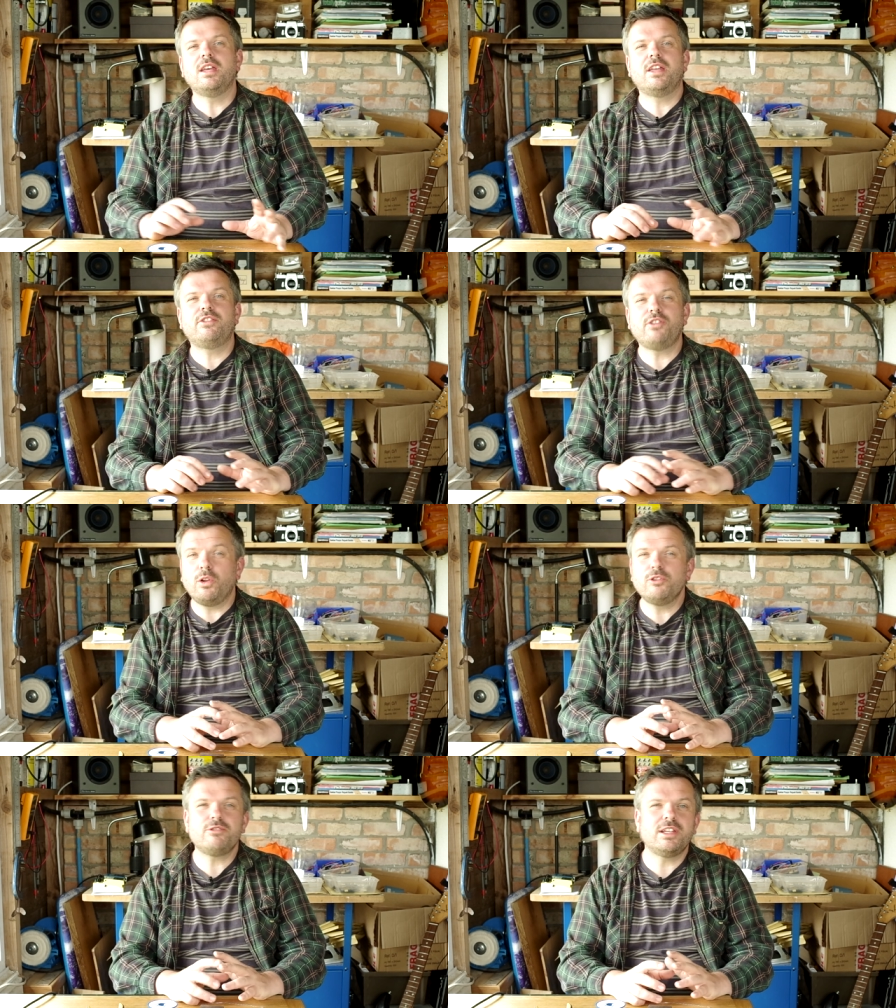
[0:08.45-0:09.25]
a
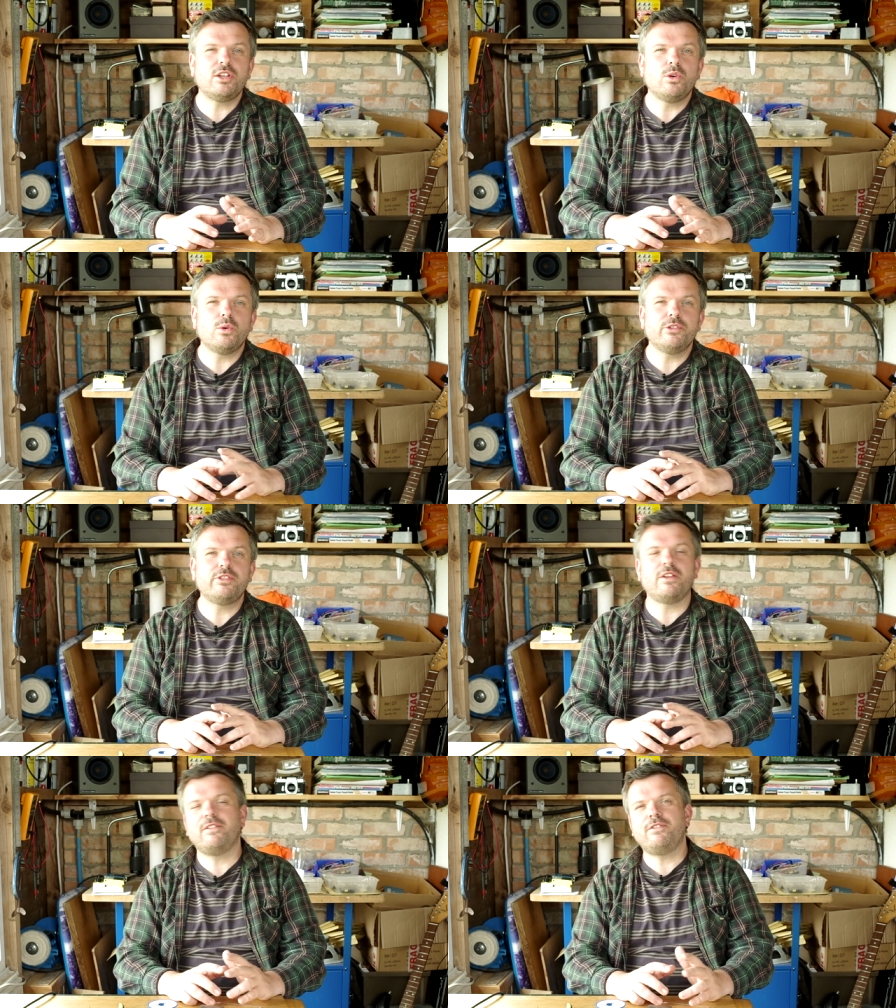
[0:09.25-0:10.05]
soldering
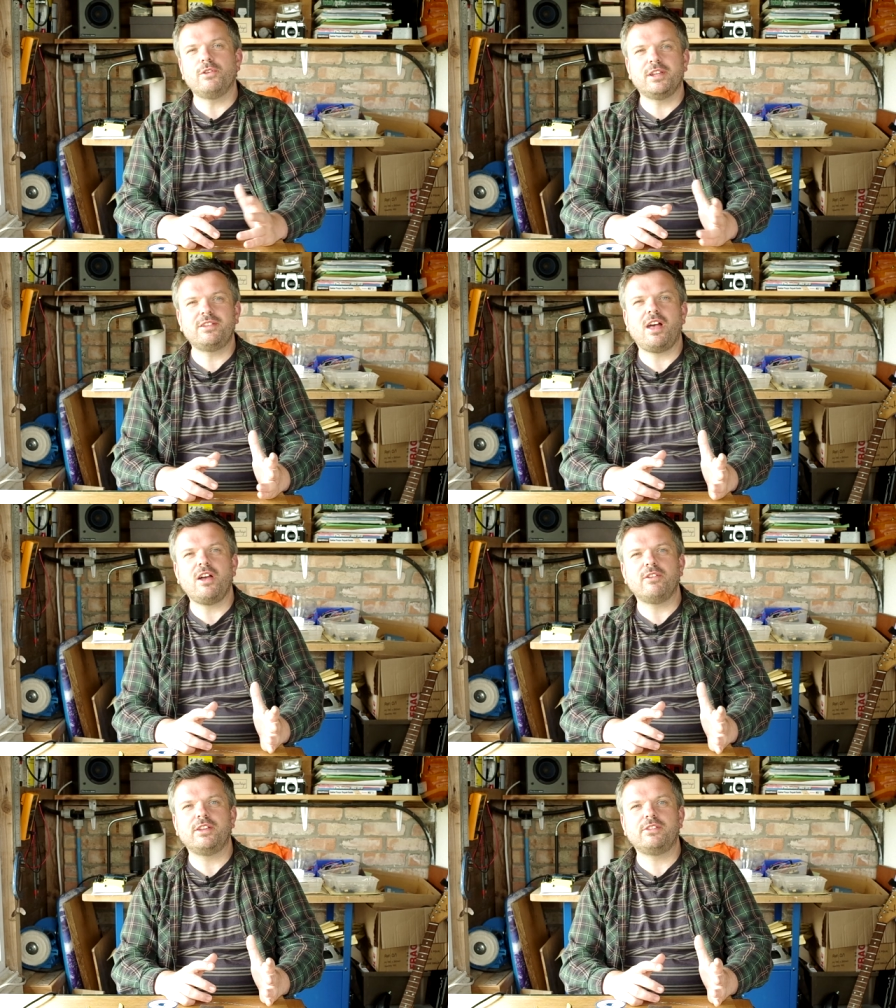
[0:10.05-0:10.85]
course for
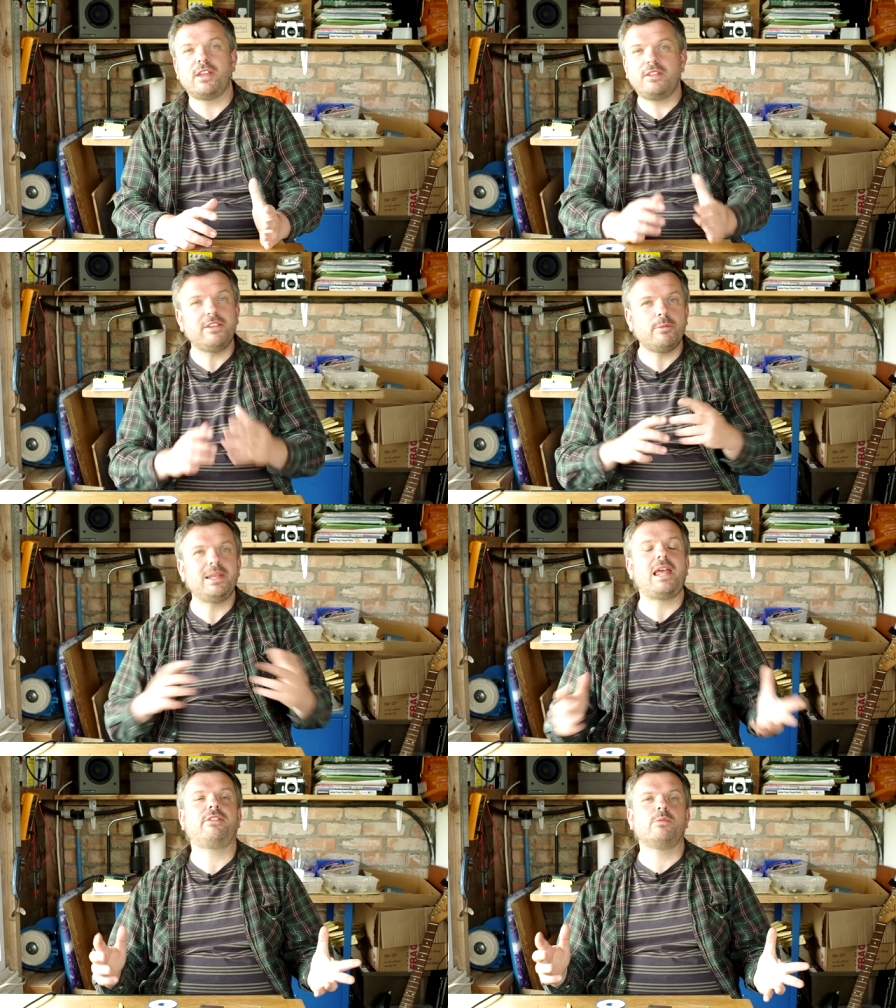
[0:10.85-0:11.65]
guitarists and this will be
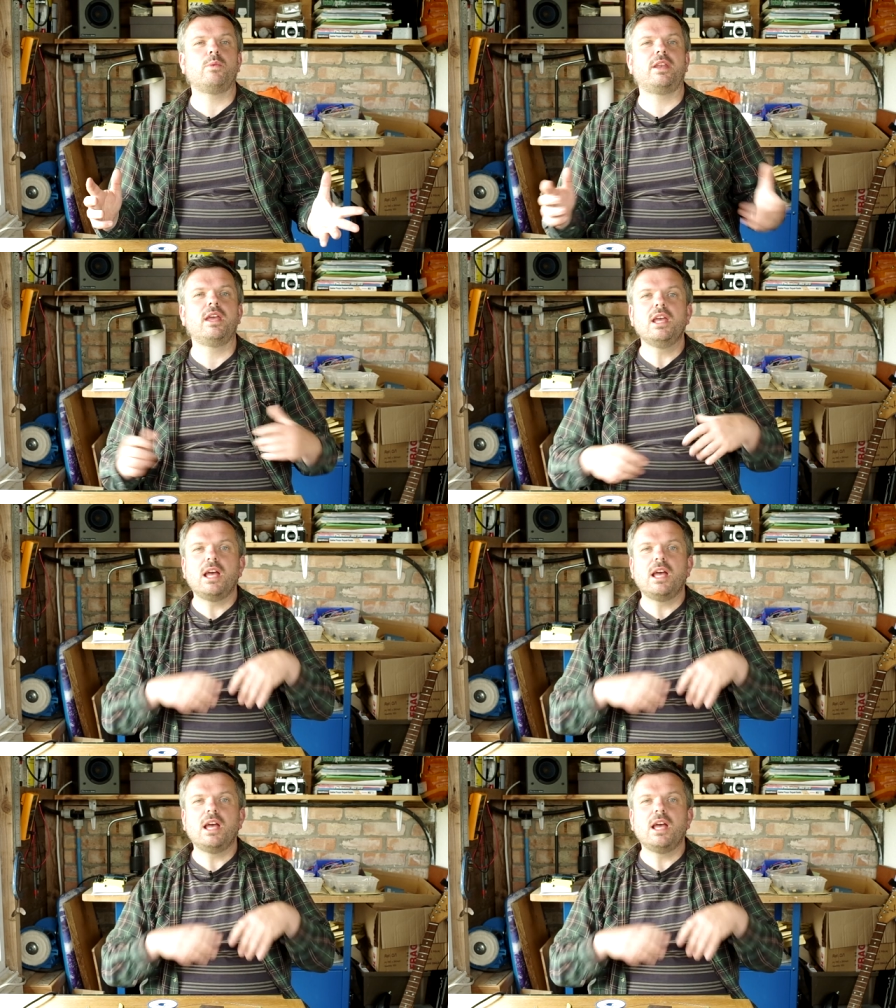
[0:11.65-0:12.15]
lesson one.